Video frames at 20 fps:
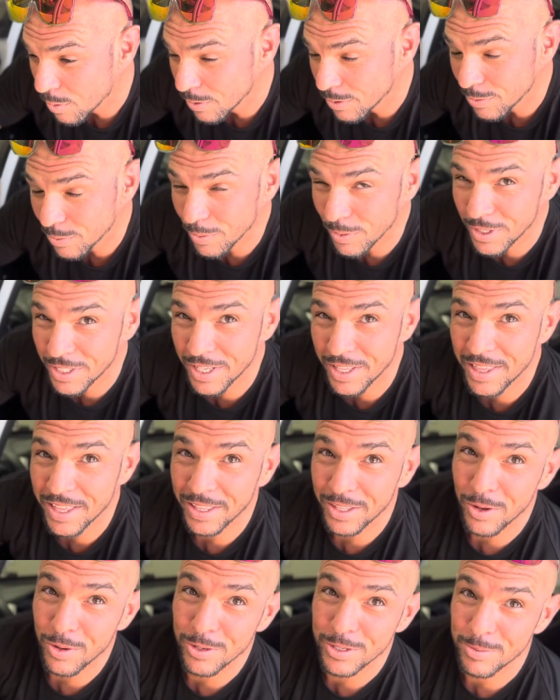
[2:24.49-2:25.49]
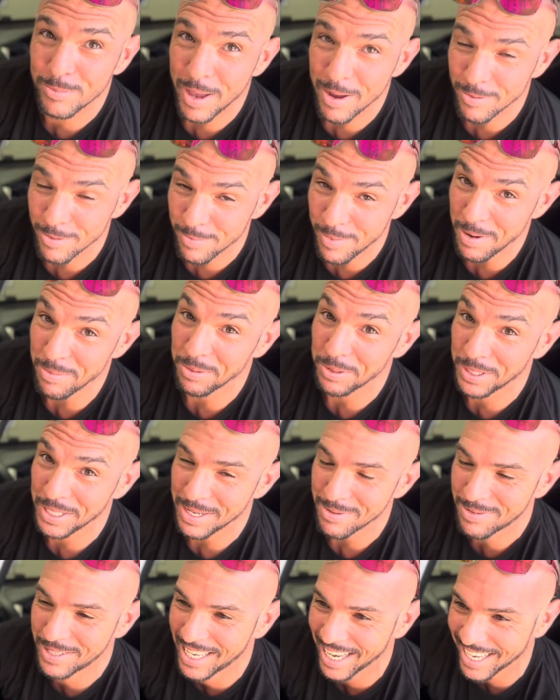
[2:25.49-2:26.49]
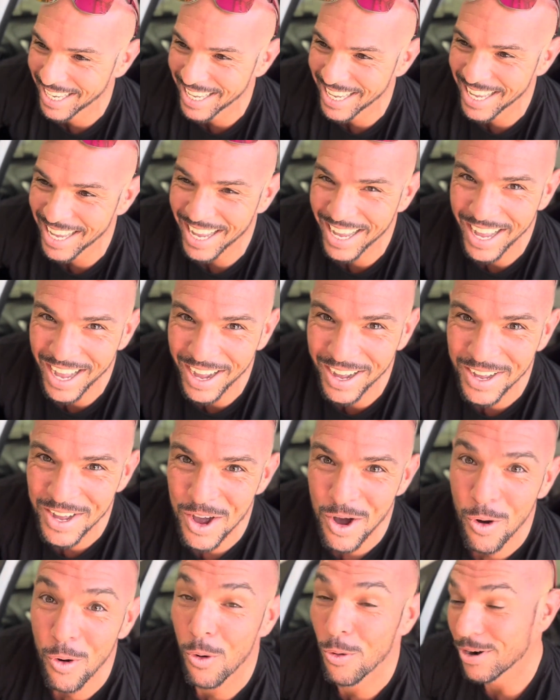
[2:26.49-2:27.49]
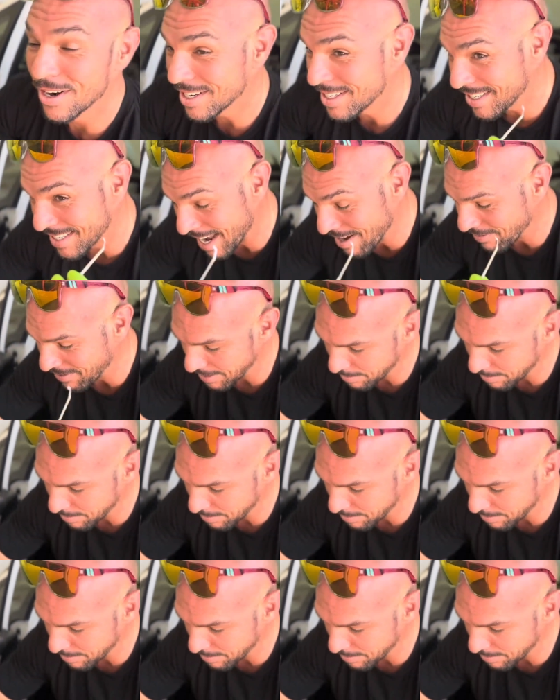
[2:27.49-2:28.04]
what's the thing that holds the paper clips? Or a safety